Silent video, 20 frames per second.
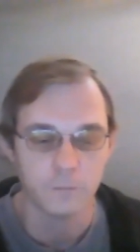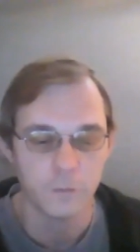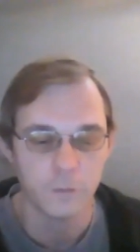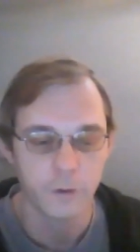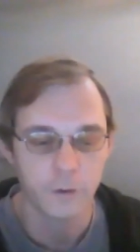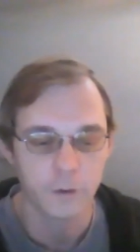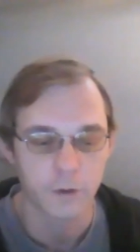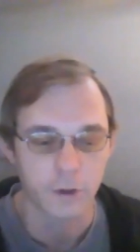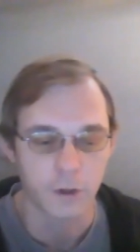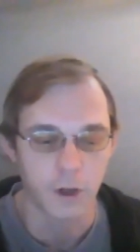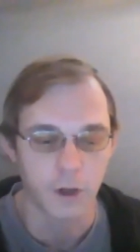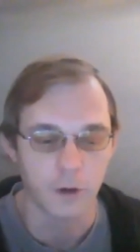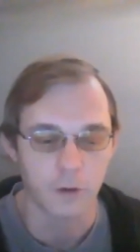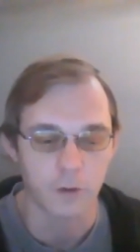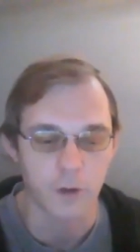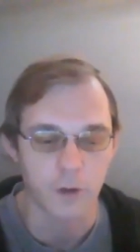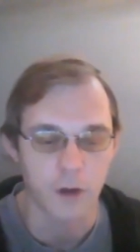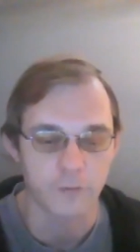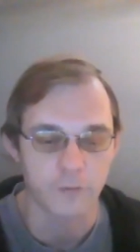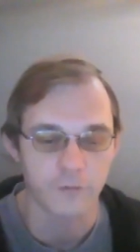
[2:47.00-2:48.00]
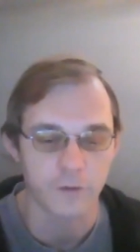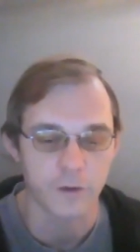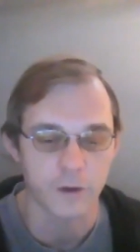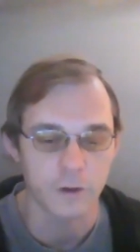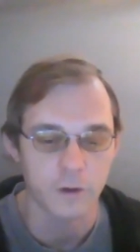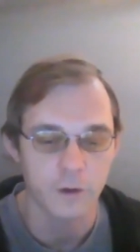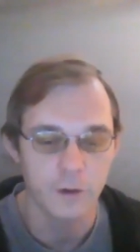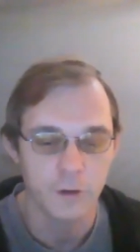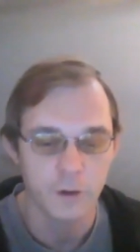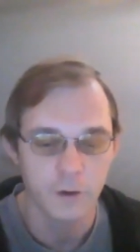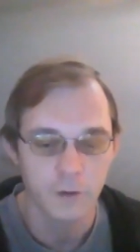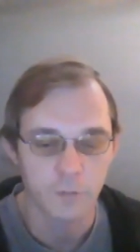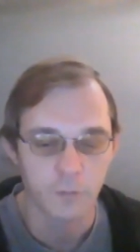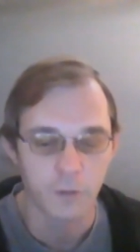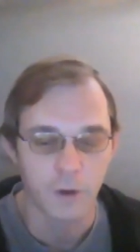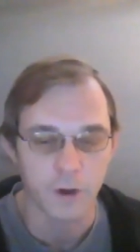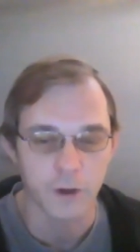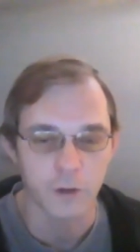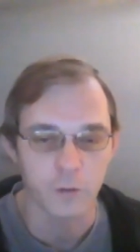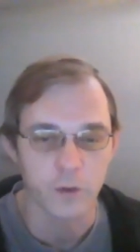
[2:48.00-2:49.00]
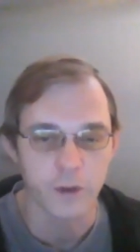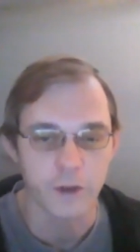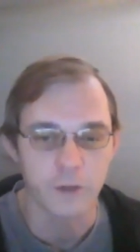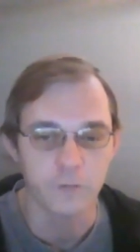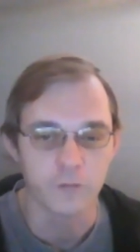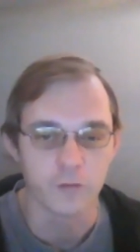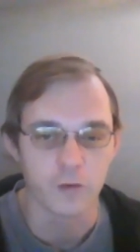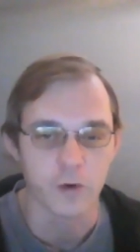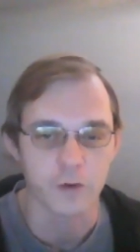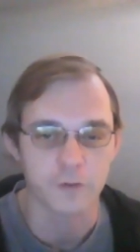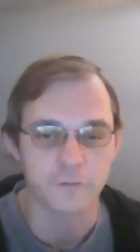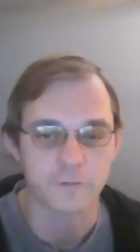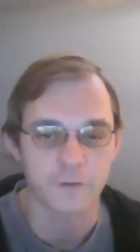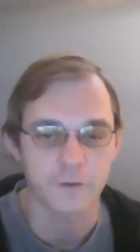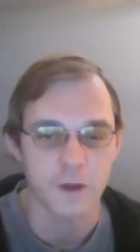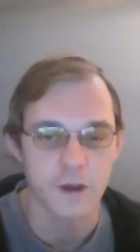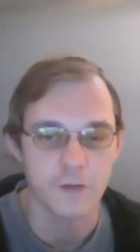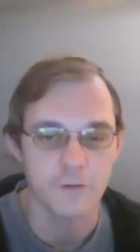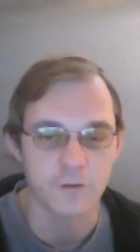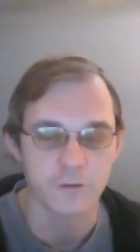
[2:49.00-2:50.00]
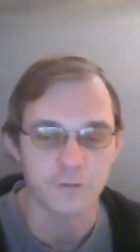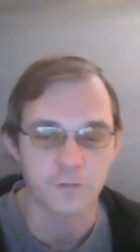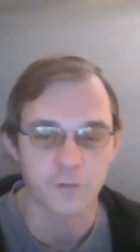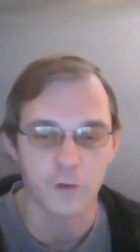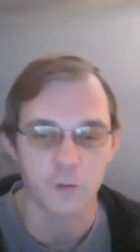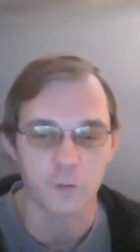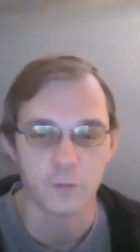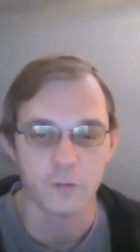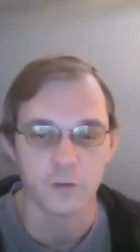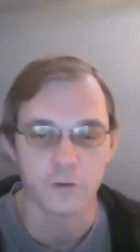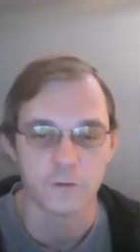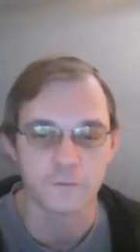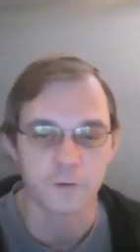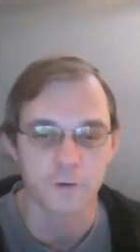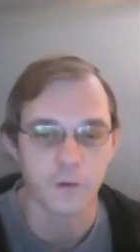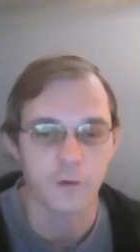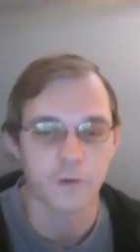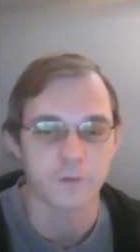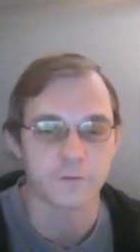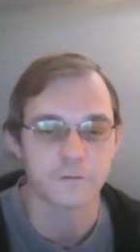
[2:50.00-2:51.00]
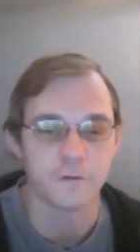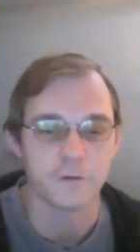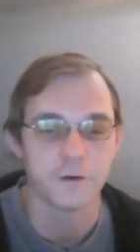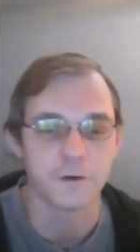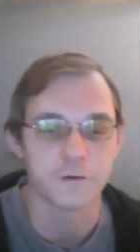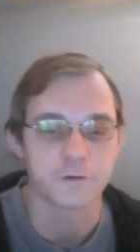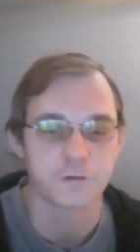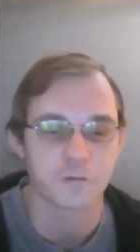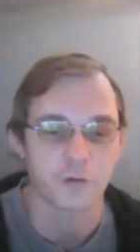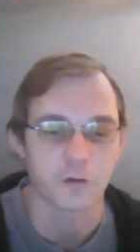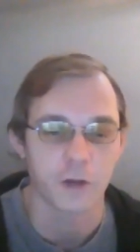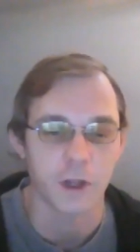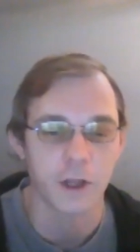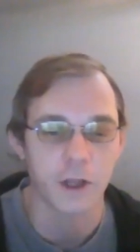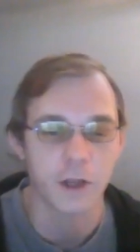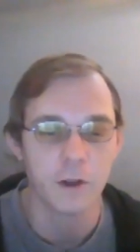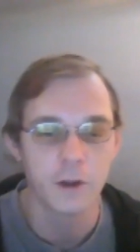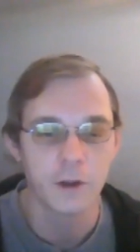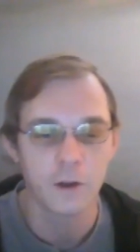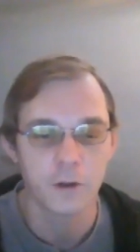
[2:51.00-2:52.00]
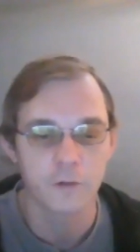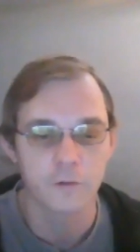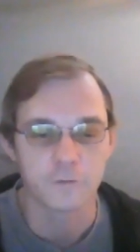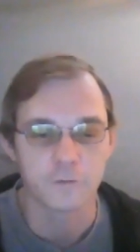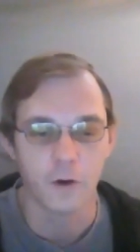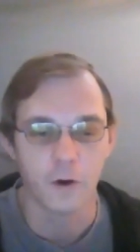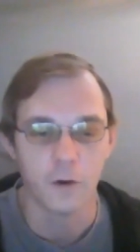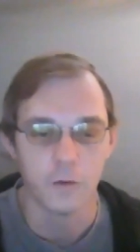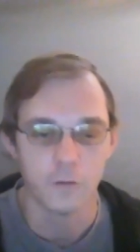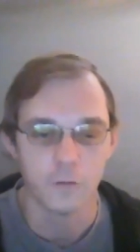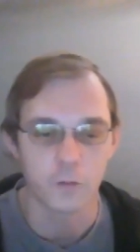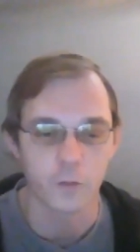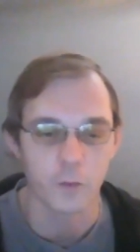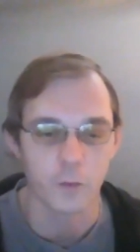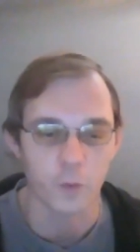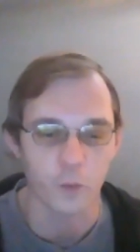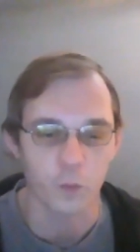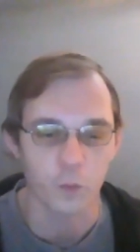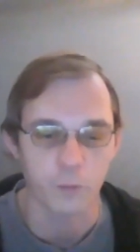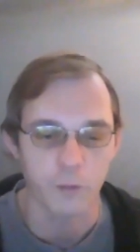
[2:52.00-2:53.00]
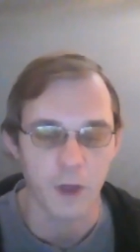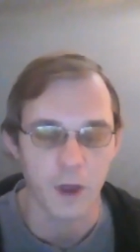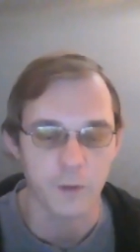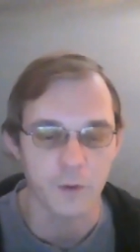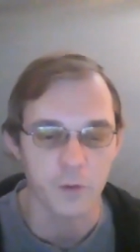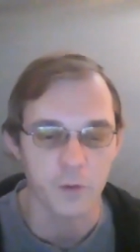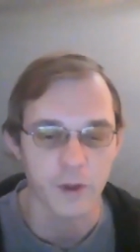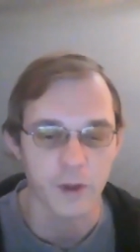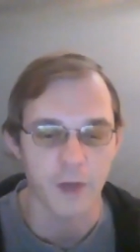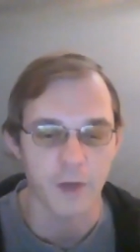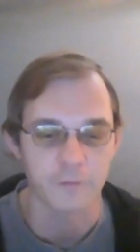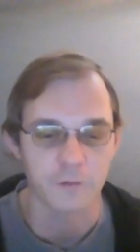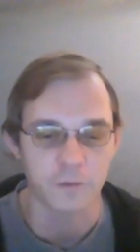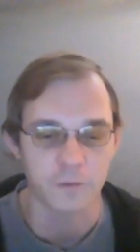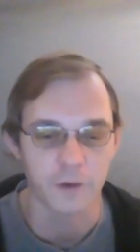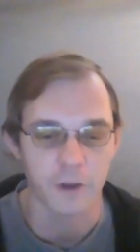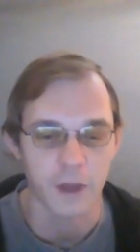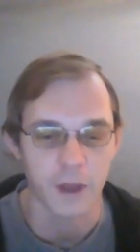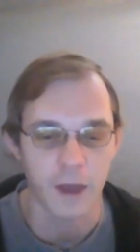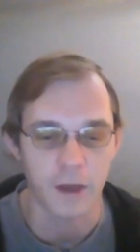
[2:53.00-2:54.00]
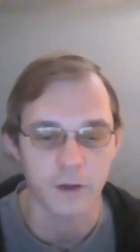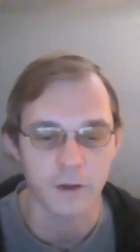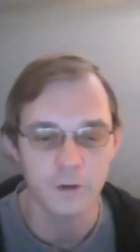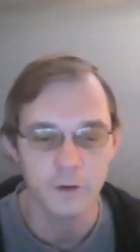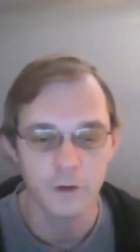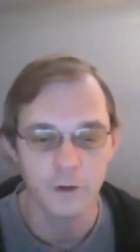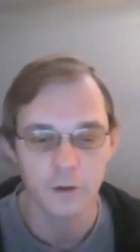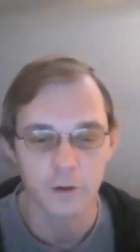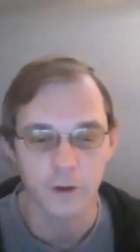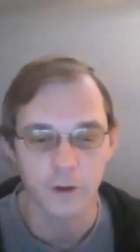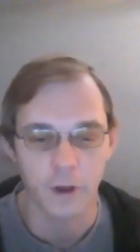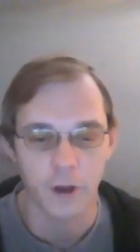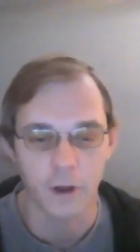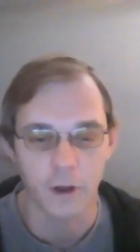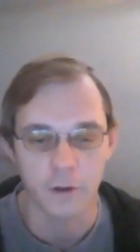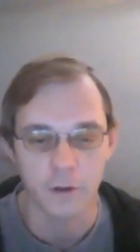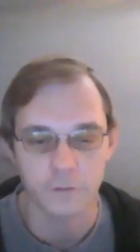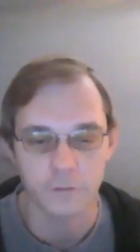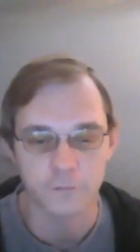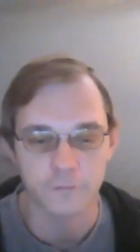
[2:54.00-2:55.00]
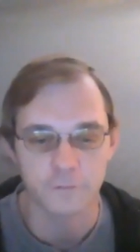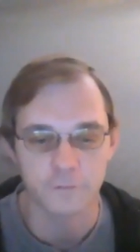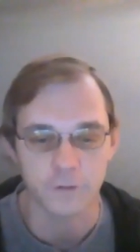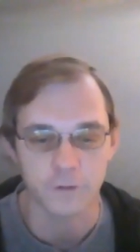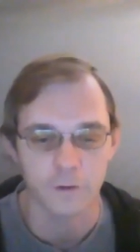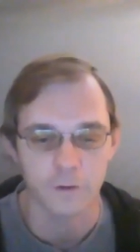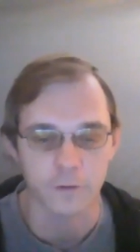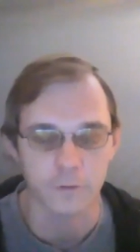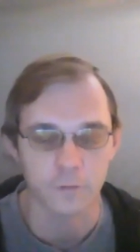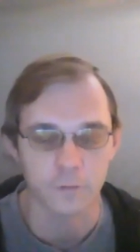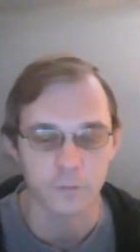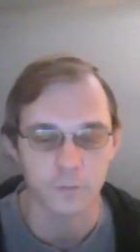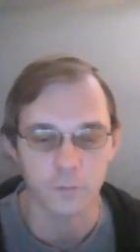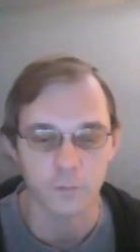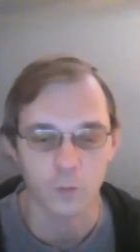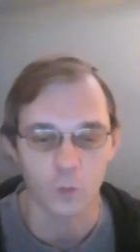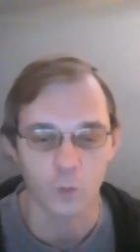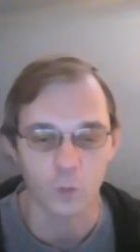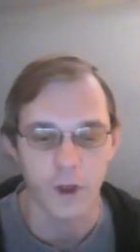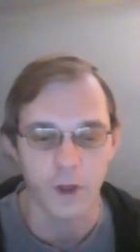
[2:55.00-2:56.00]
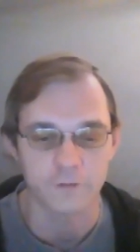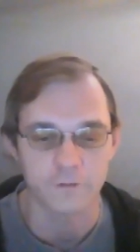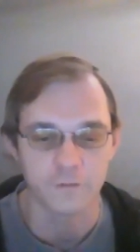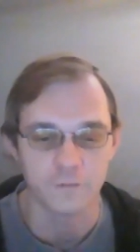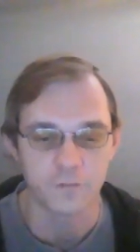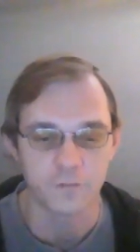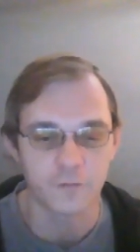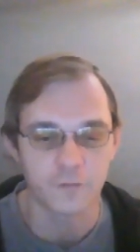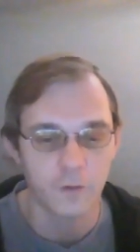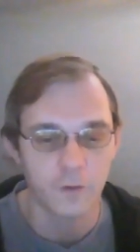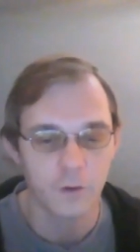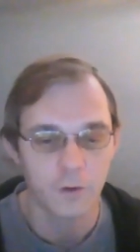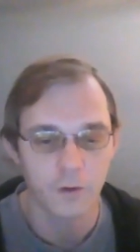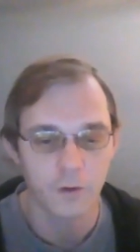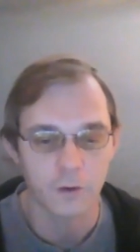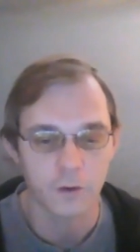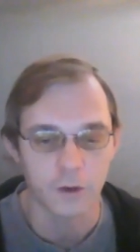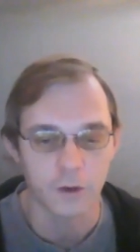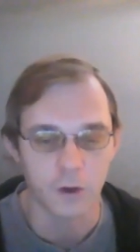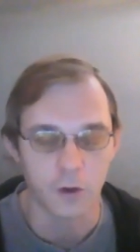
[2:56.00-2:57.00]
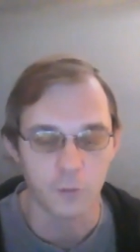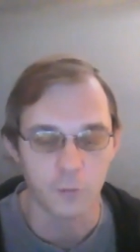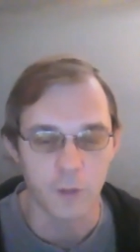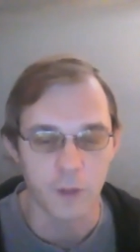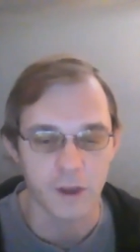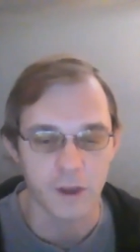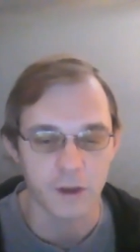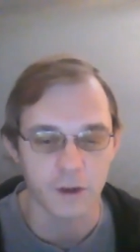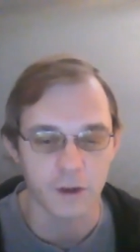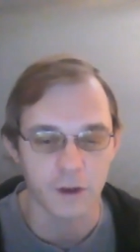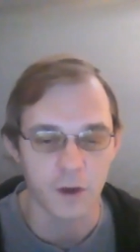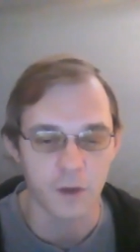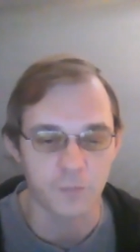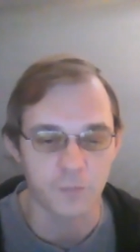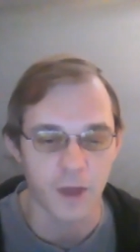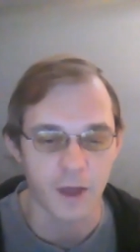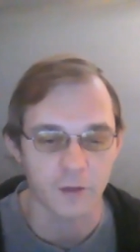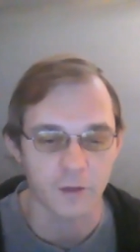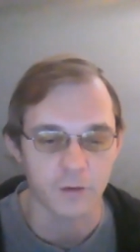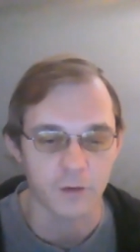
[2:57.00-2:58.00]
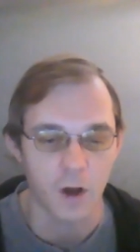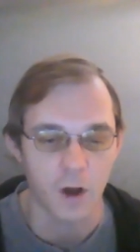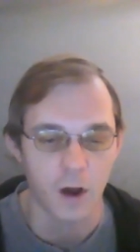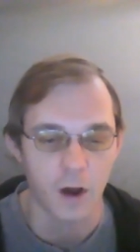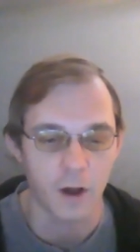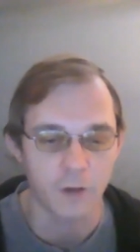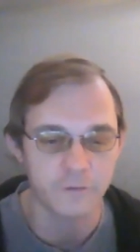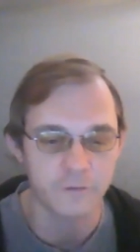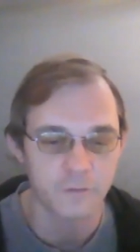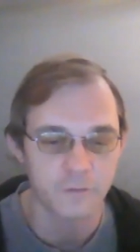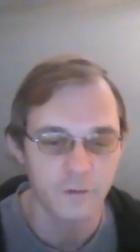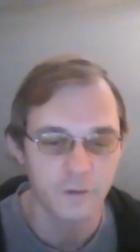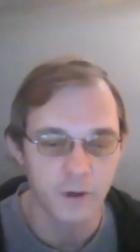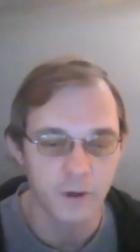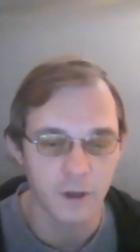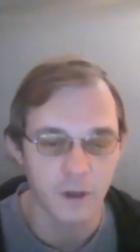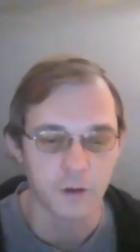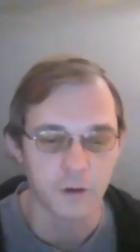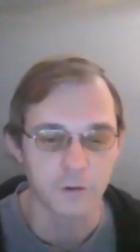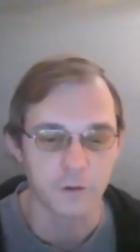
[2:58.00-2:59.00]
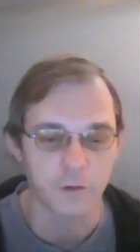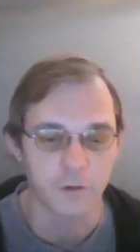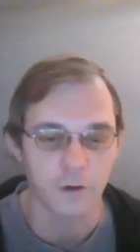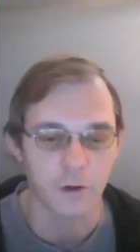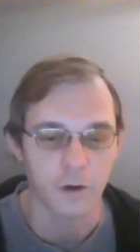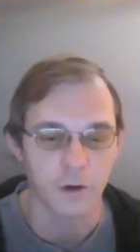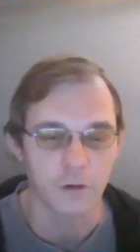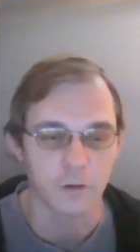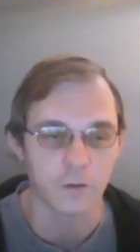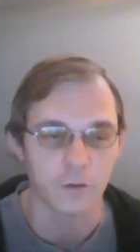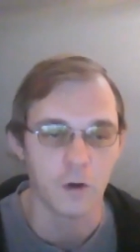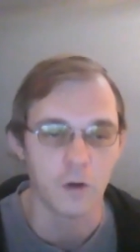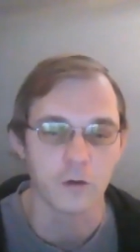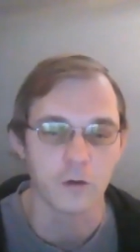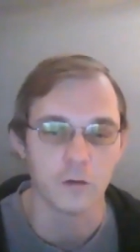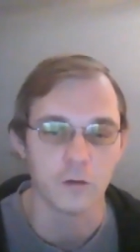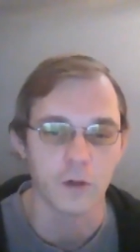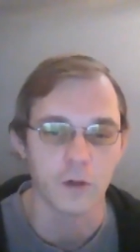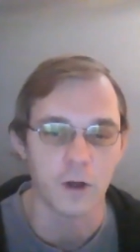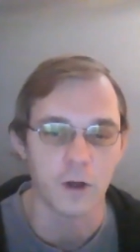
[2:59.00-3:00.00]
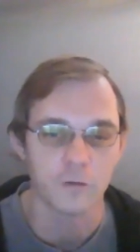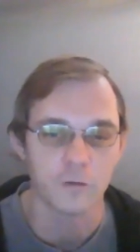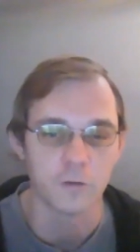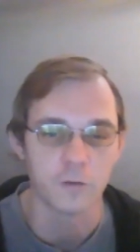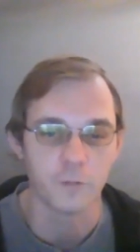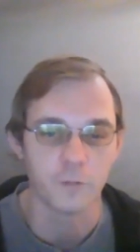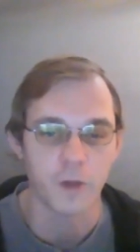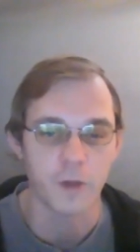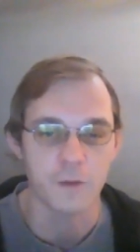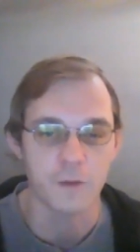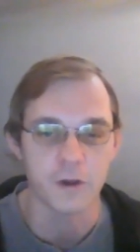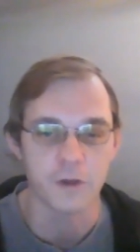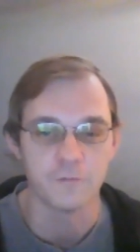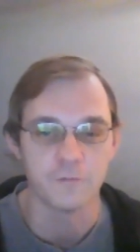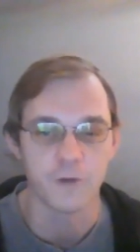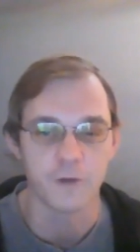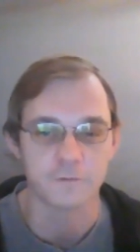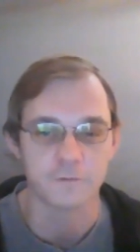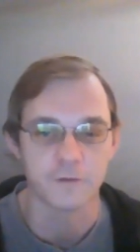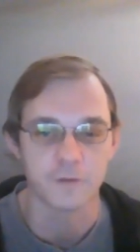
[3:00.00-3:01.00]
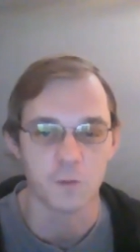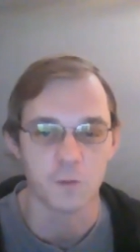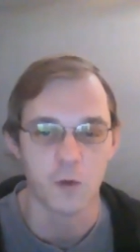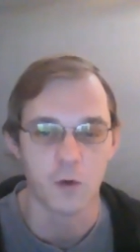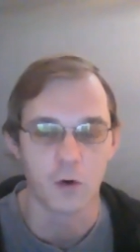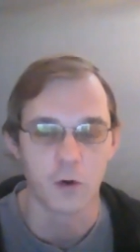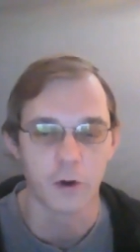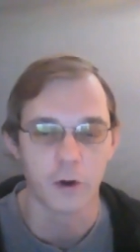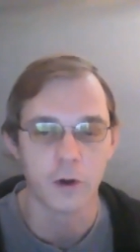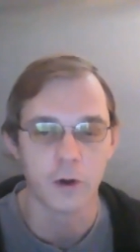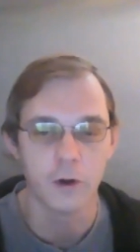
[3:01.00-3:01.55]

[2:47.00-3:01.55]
You know, a lot of the money we receive is from the tourist industry. So maybe we have to look at seeing ways of, you know, making up that loss here on a local level, maybe investing more